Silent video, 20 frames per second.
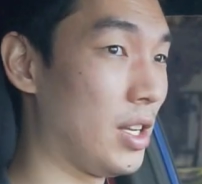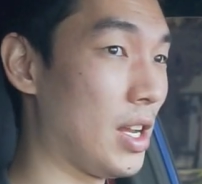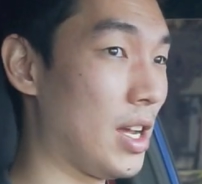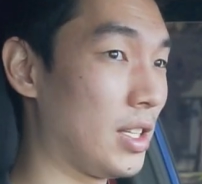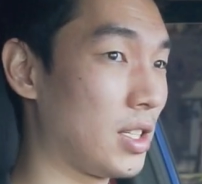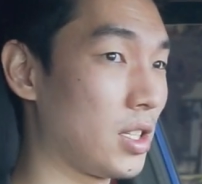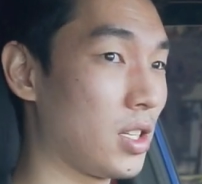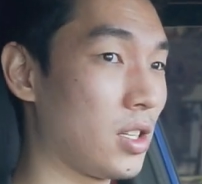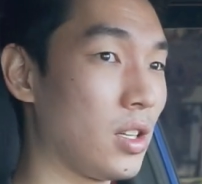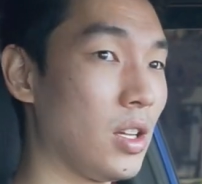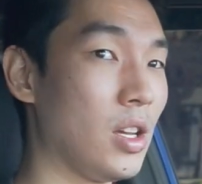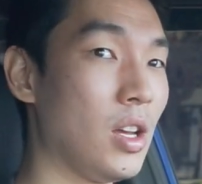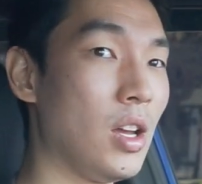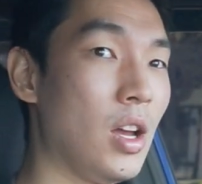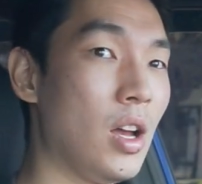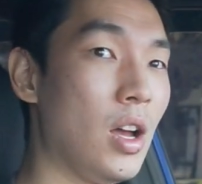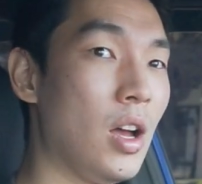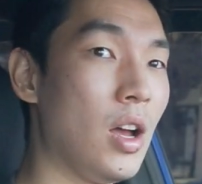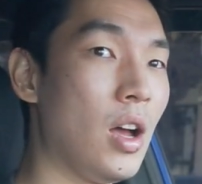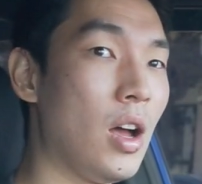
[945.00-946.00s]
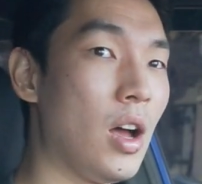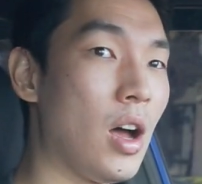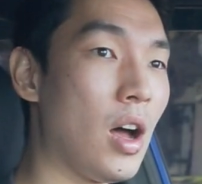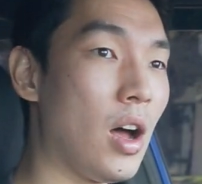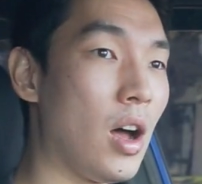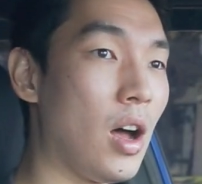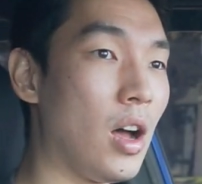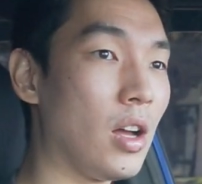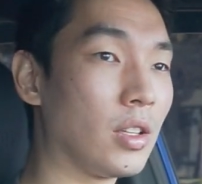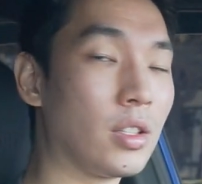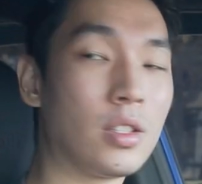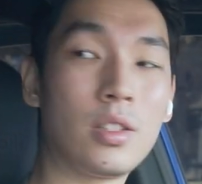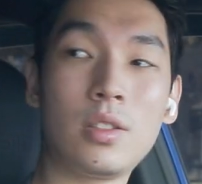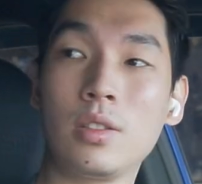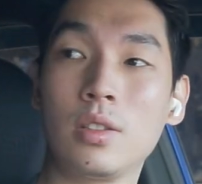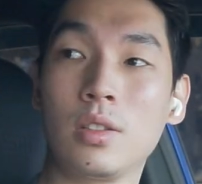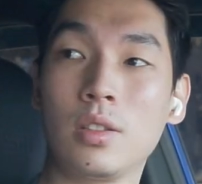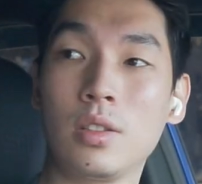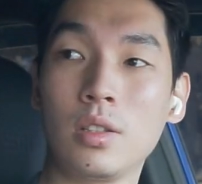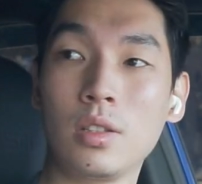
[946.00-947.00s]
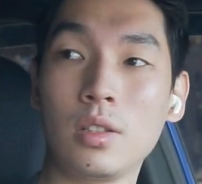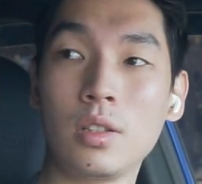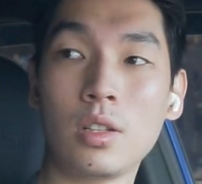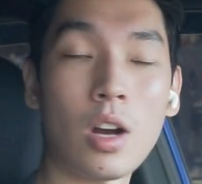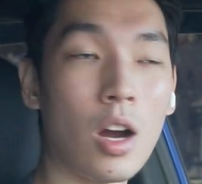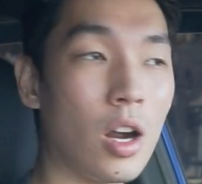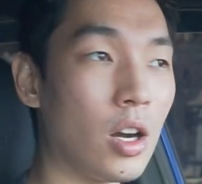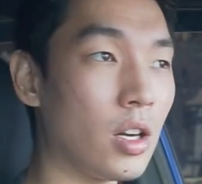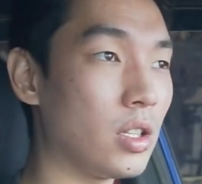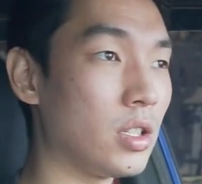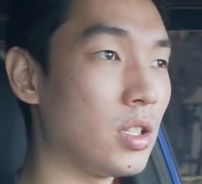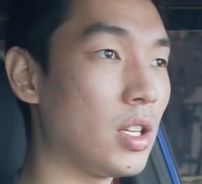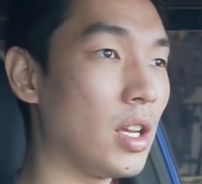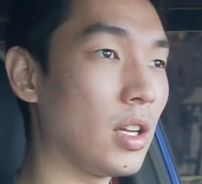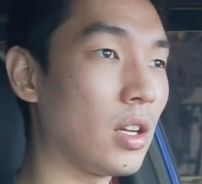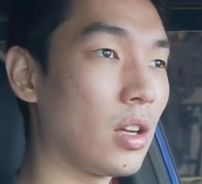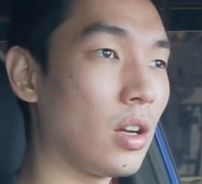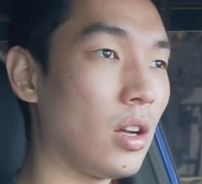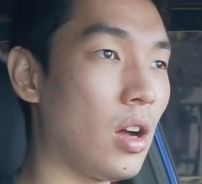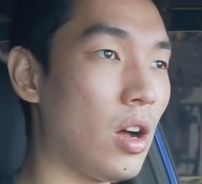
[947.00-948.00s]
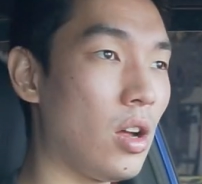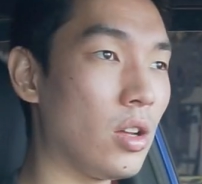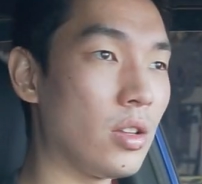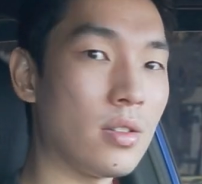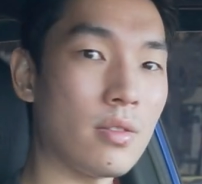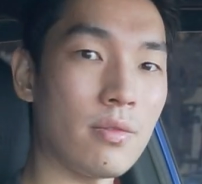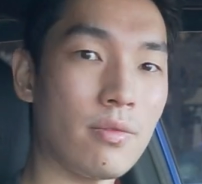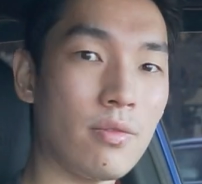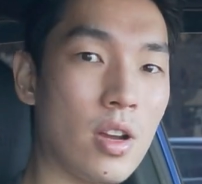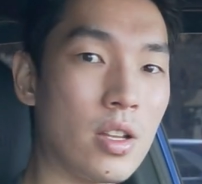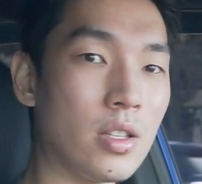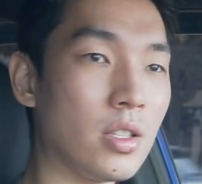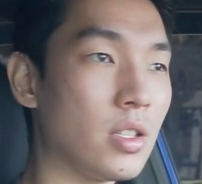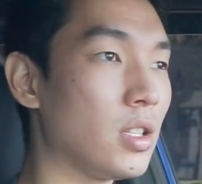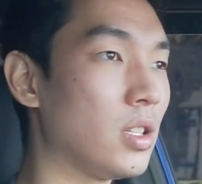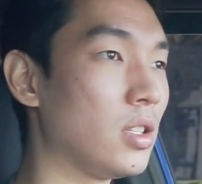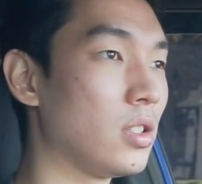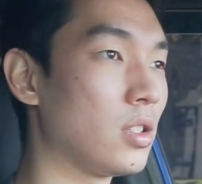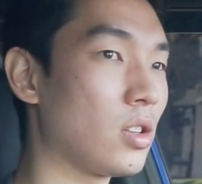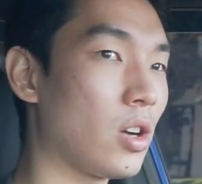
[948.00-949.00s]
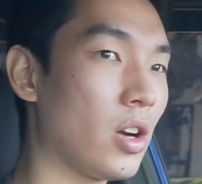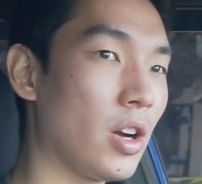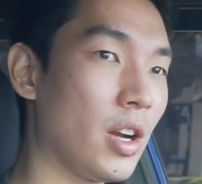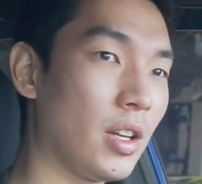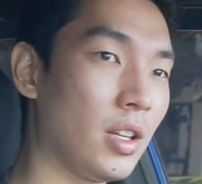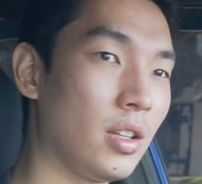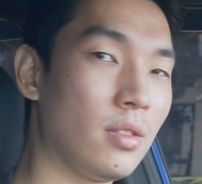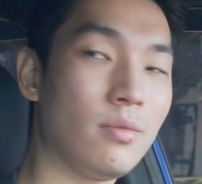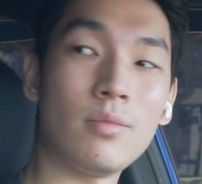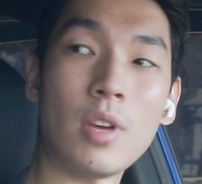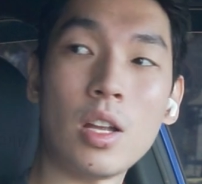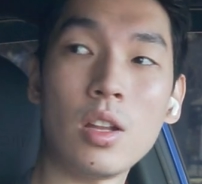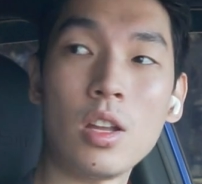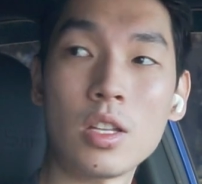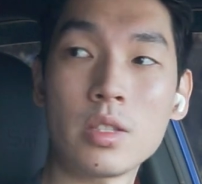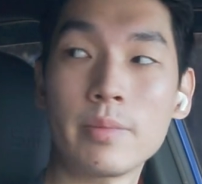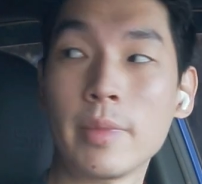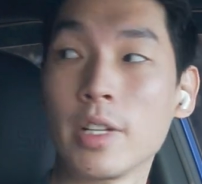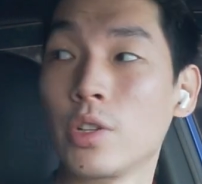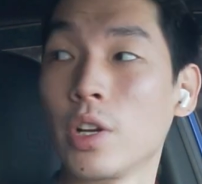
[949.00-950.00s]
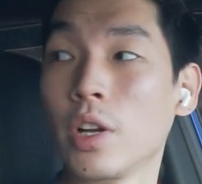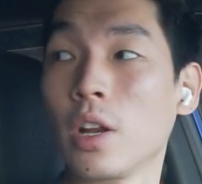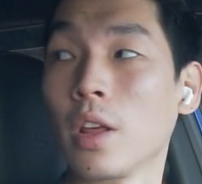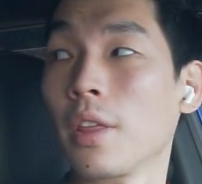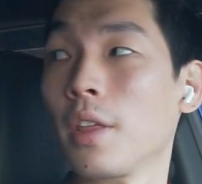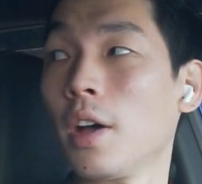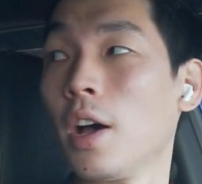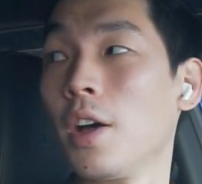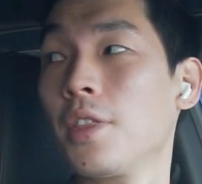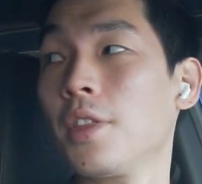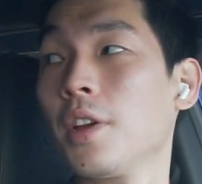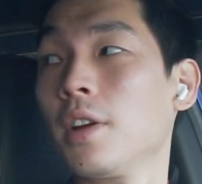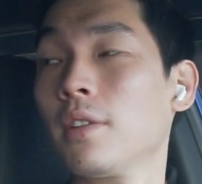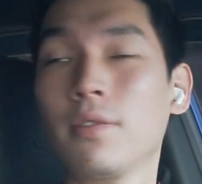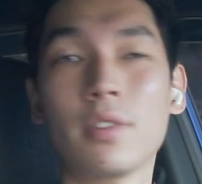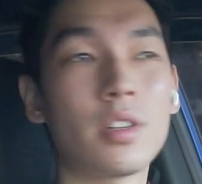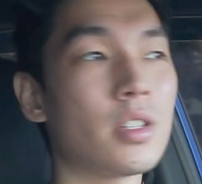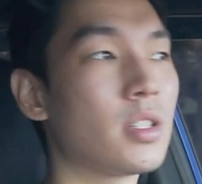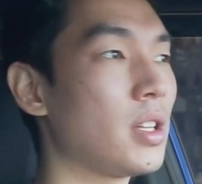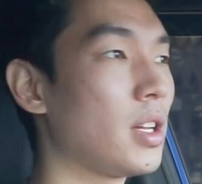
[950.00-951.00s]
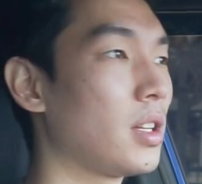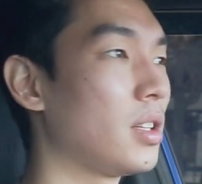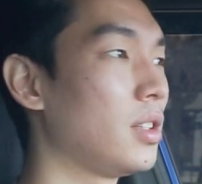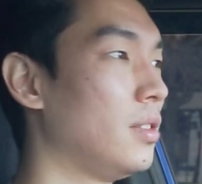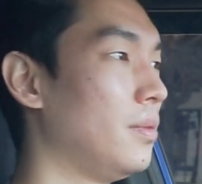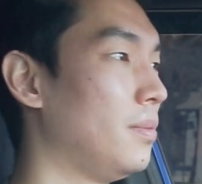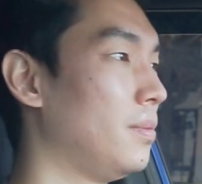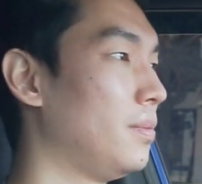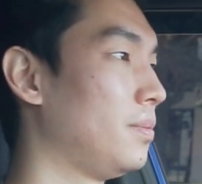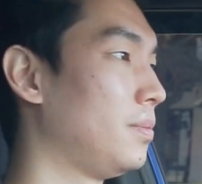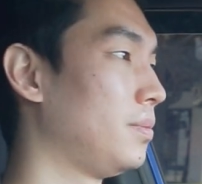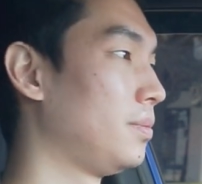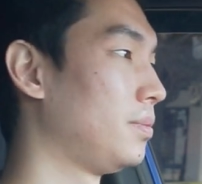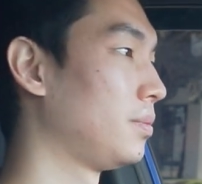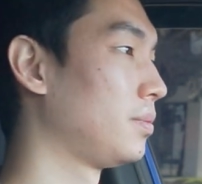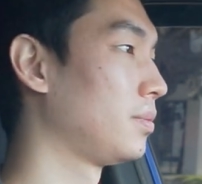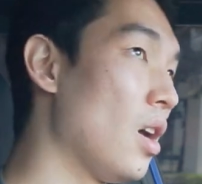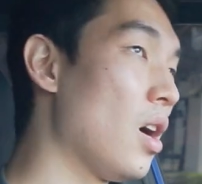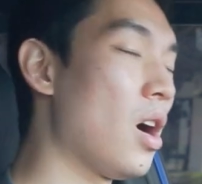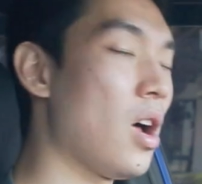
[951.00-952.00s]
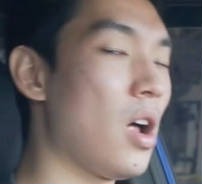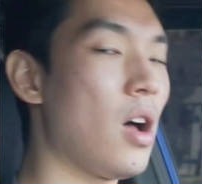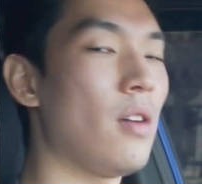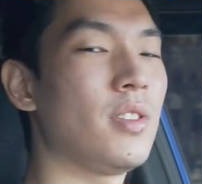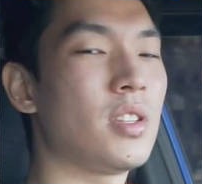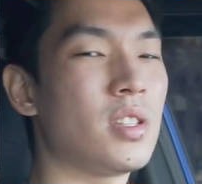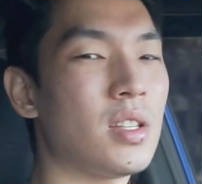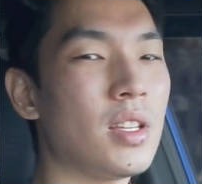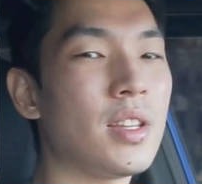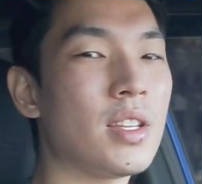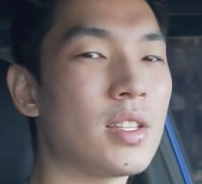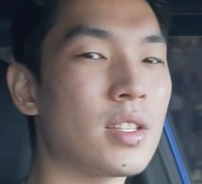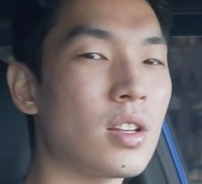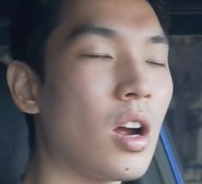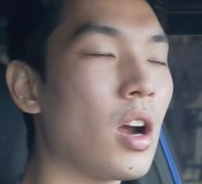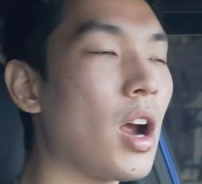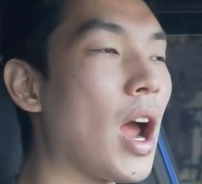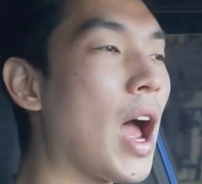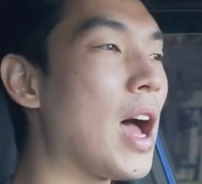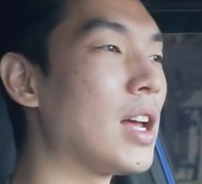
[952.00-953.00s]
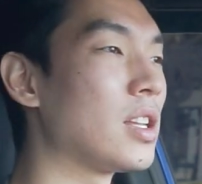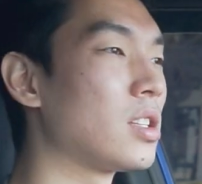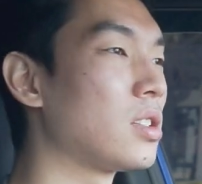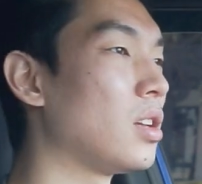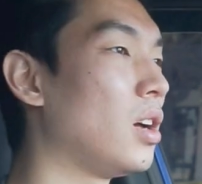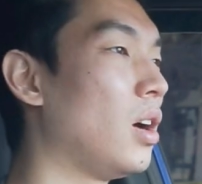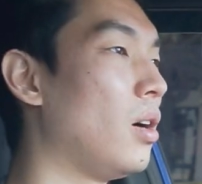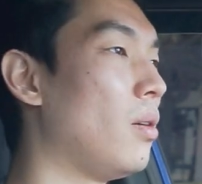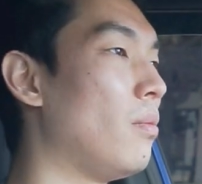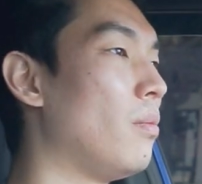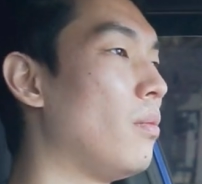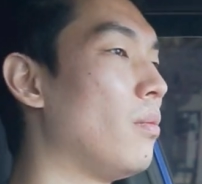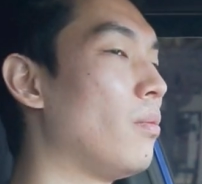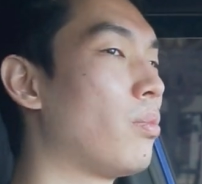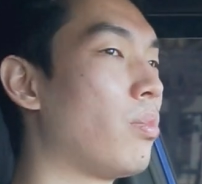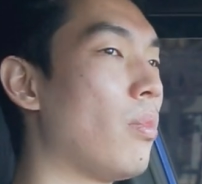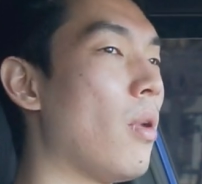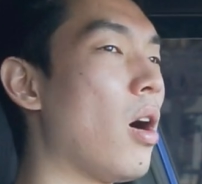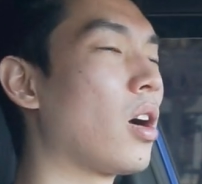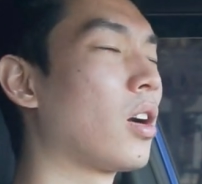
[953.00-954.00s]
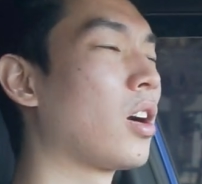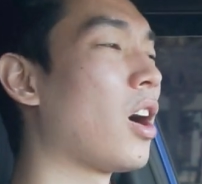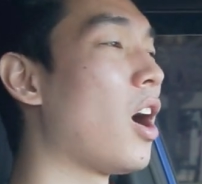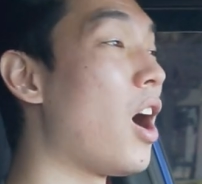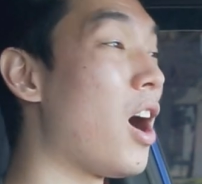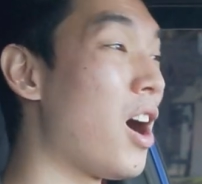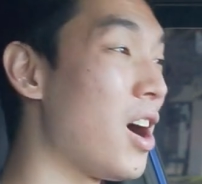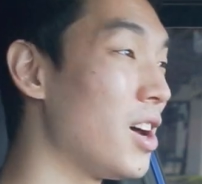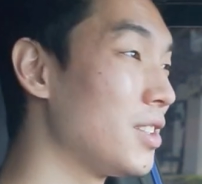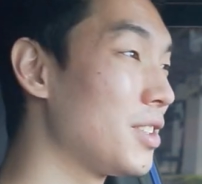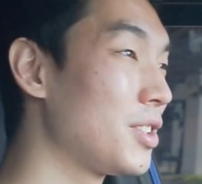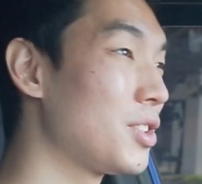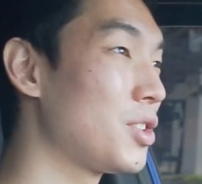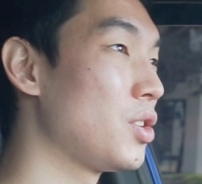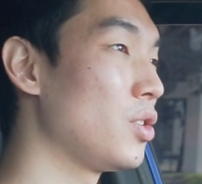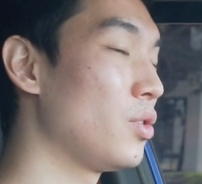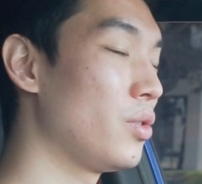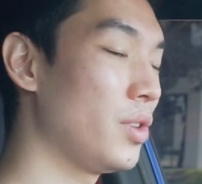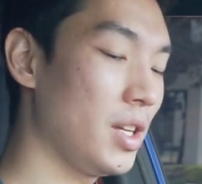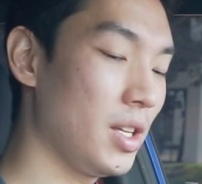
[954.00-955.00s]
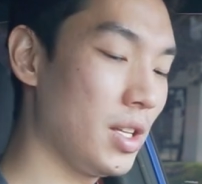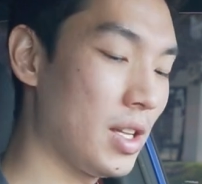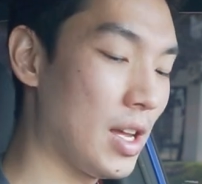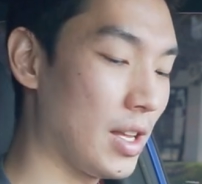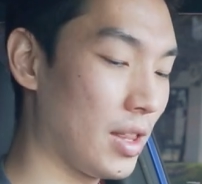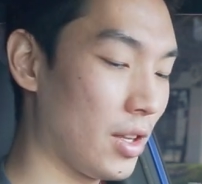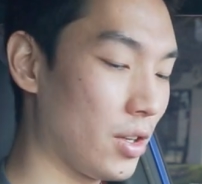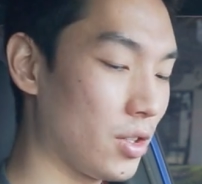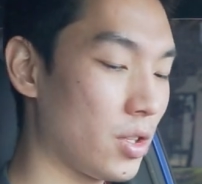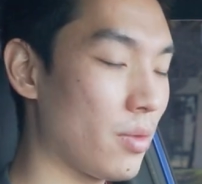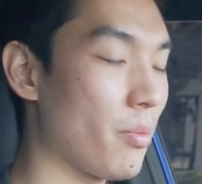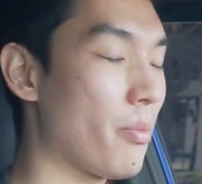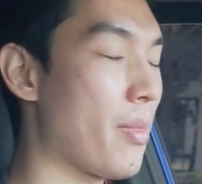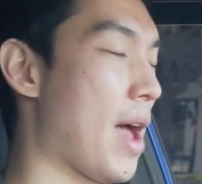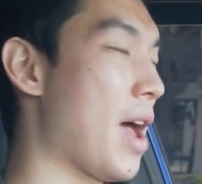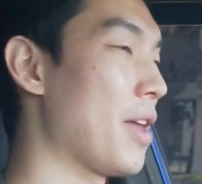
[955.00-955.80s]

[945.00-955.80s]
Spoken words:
nice car to take all your friends in. Sorry, I lost my train of thought there for a second. Obviously this car has some cons to it. Like there's some